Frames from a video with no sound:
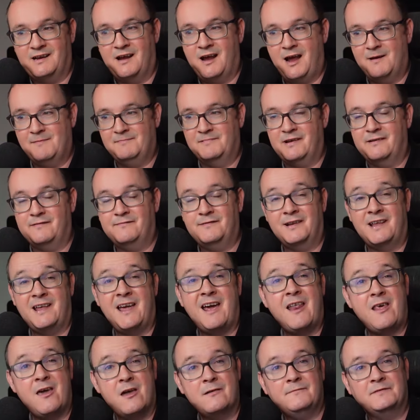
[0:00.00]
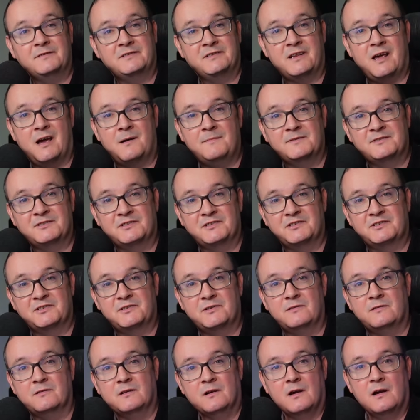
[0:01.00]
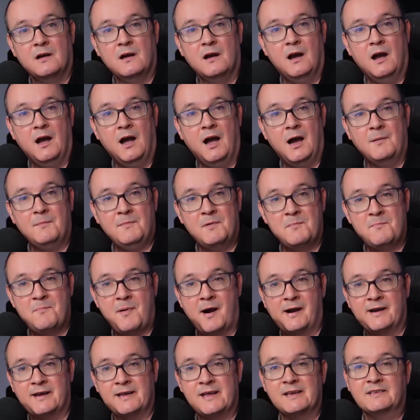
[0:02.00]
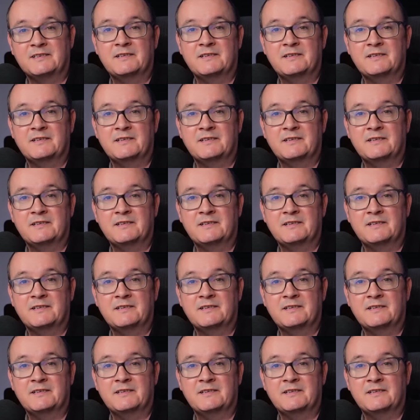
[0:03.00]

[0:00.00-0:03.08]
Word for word: uh, definitely head over to the Amazon store um, and buy it.